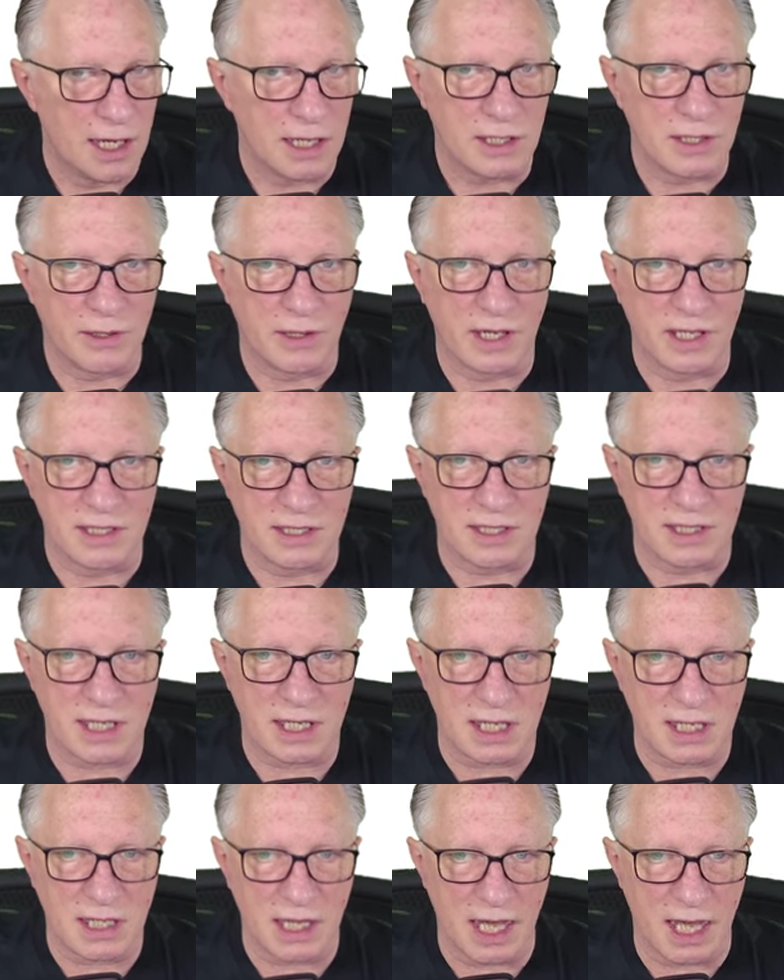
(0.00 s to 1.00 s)
you can
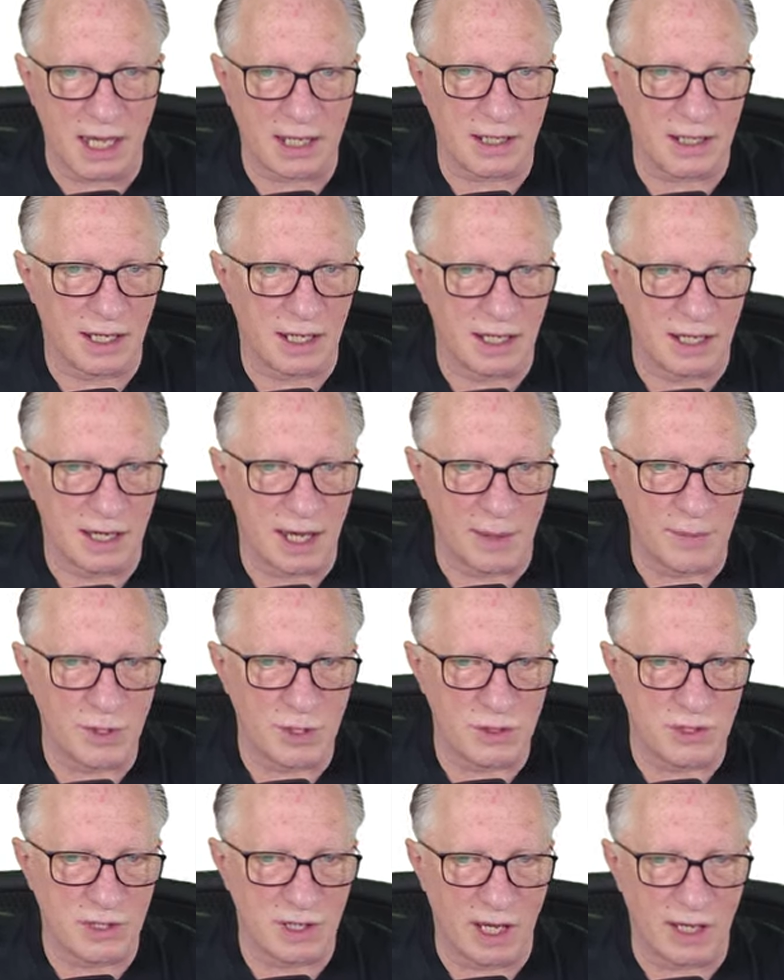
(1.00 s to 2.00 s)
see that I'm
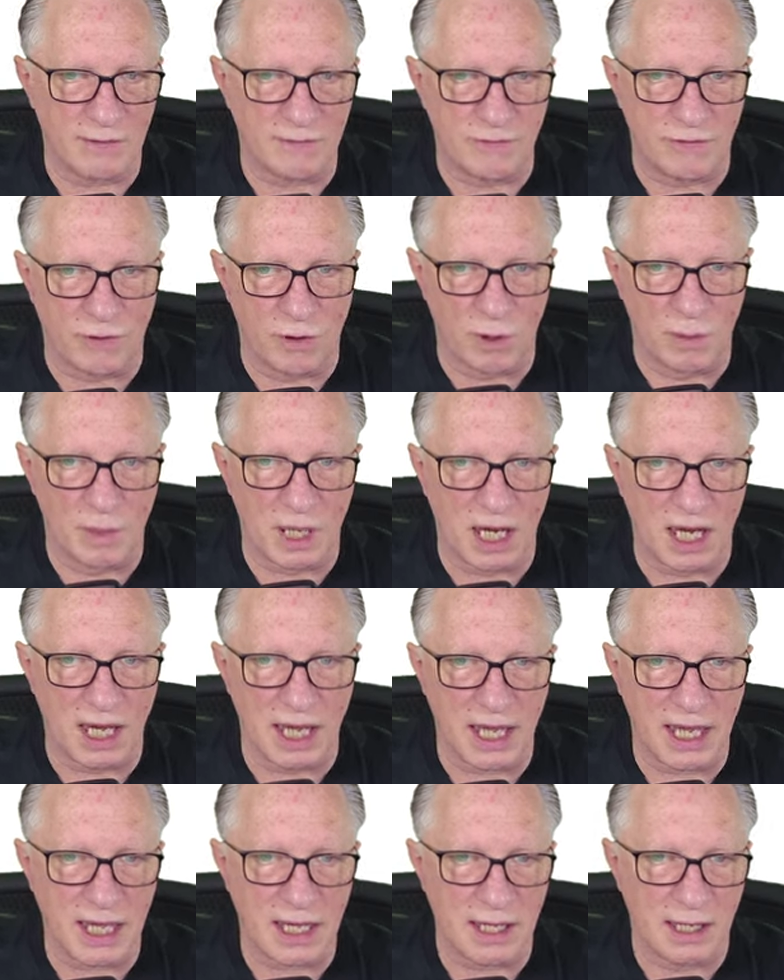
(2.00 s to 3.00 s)
using it for
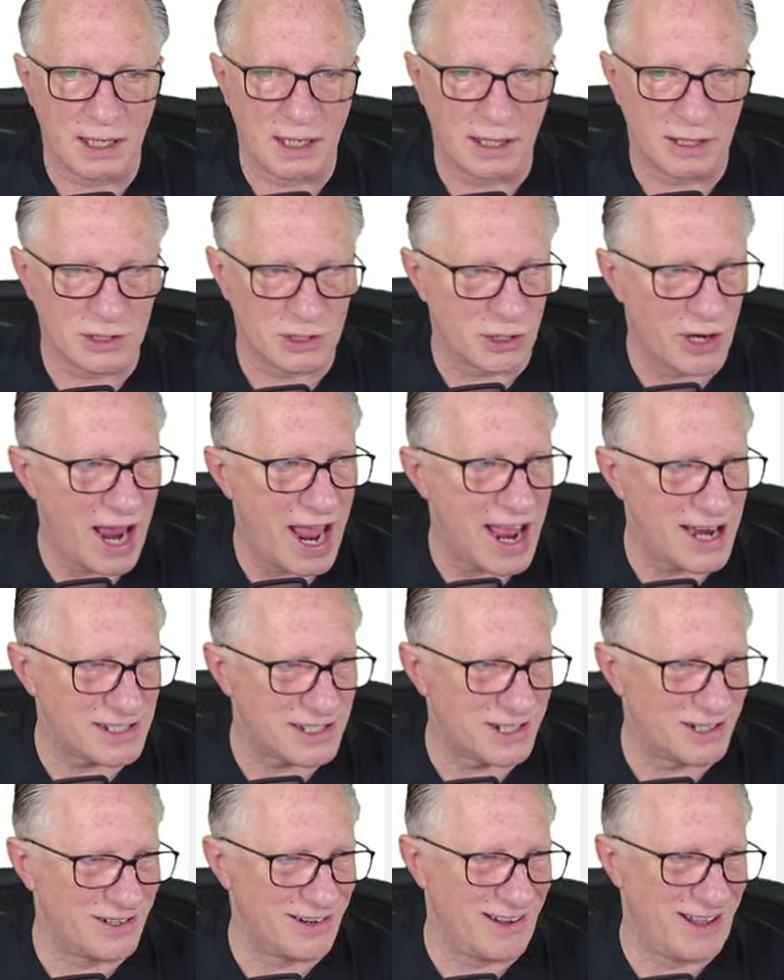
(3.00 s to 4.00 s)
my
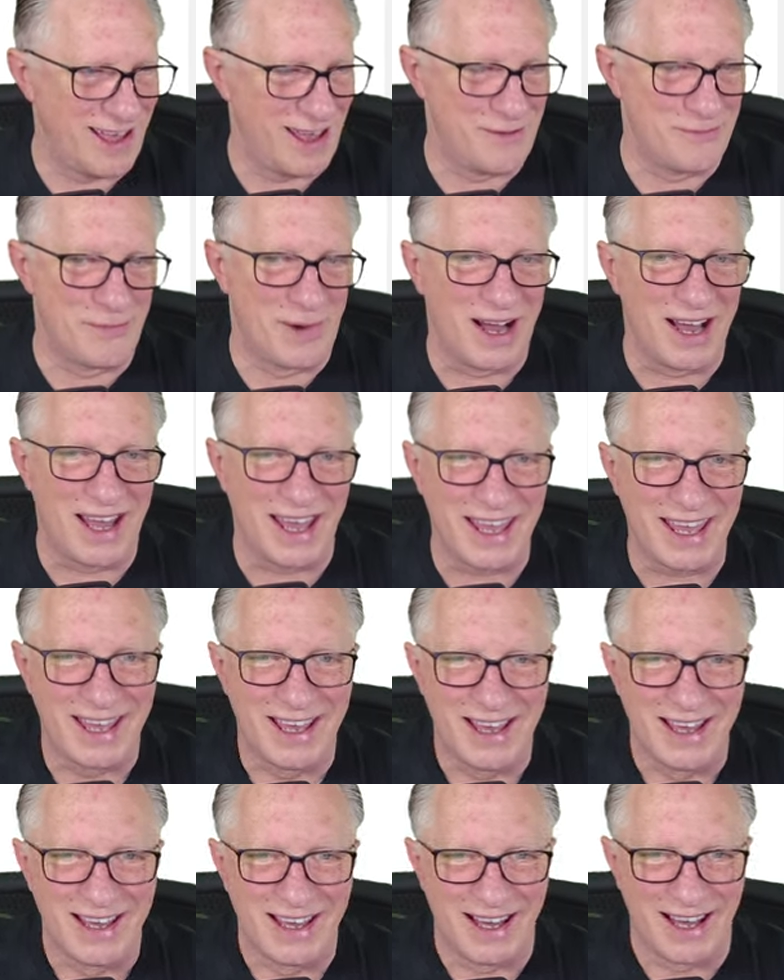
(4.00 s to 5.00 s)
trash and my
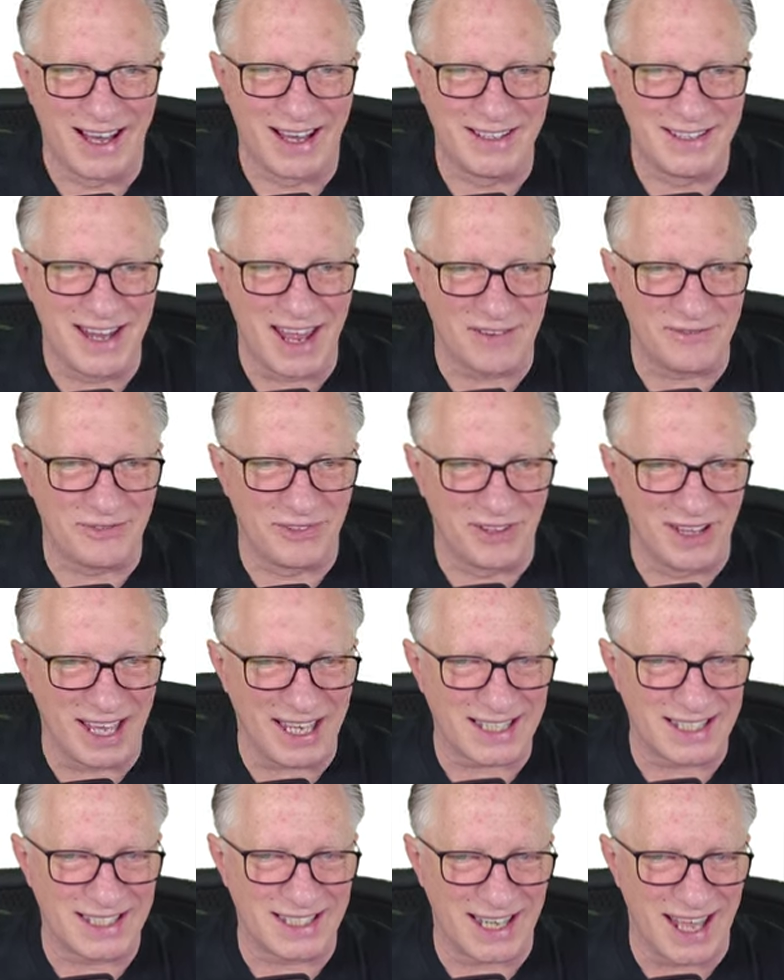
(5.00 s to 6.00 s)

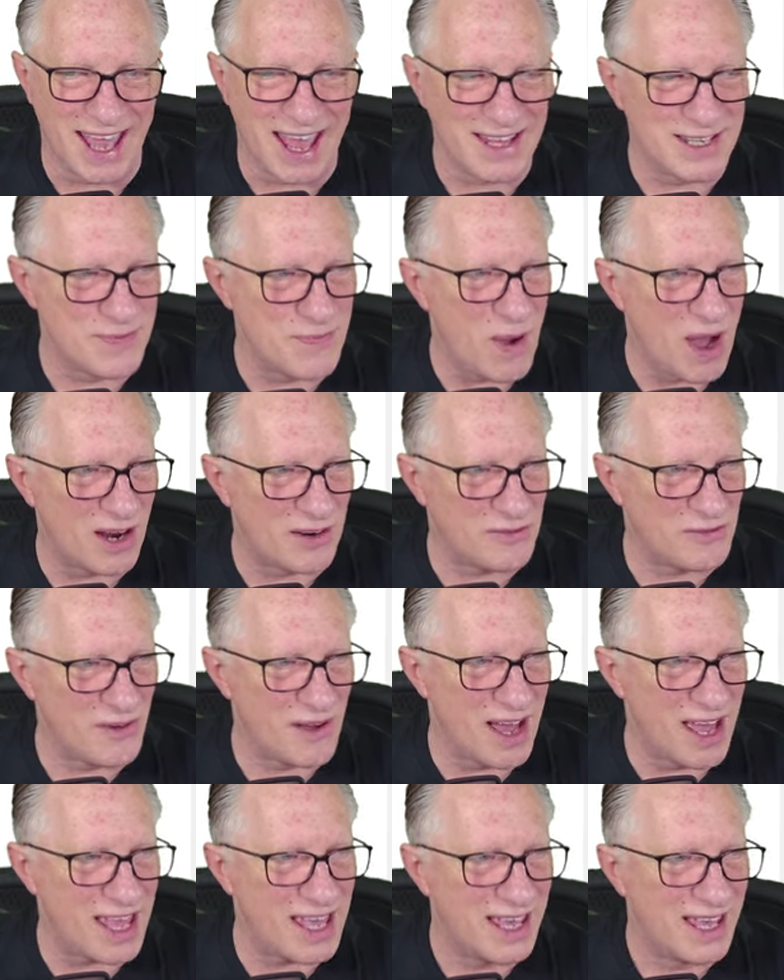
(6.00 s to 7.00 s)
Netflix and
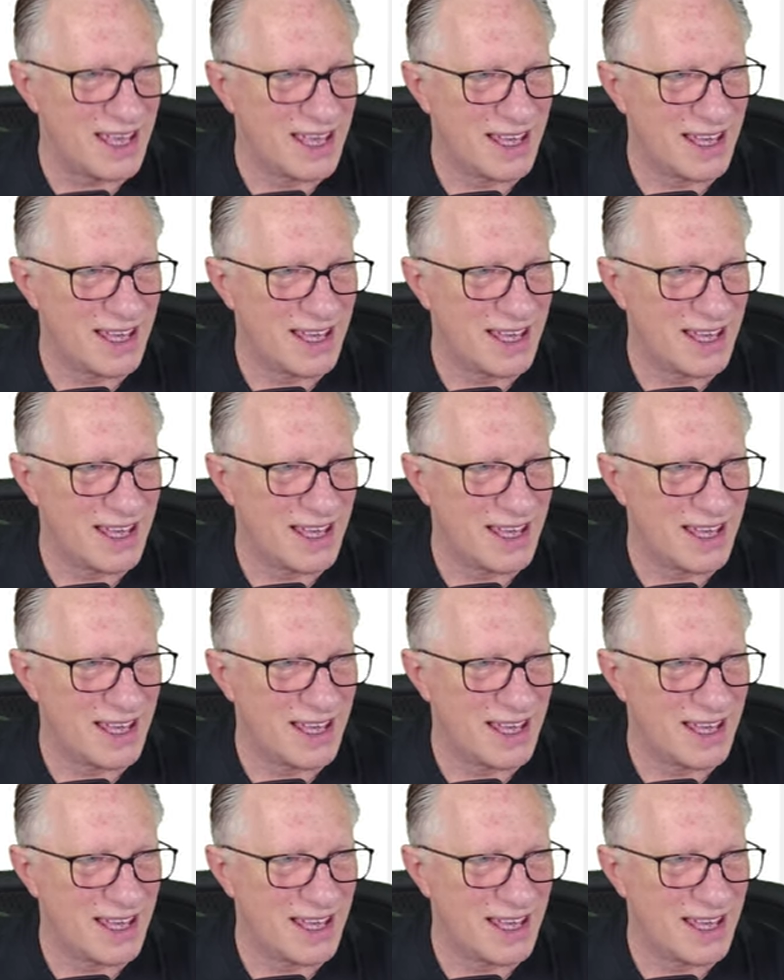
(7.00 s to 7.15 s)
Spotify.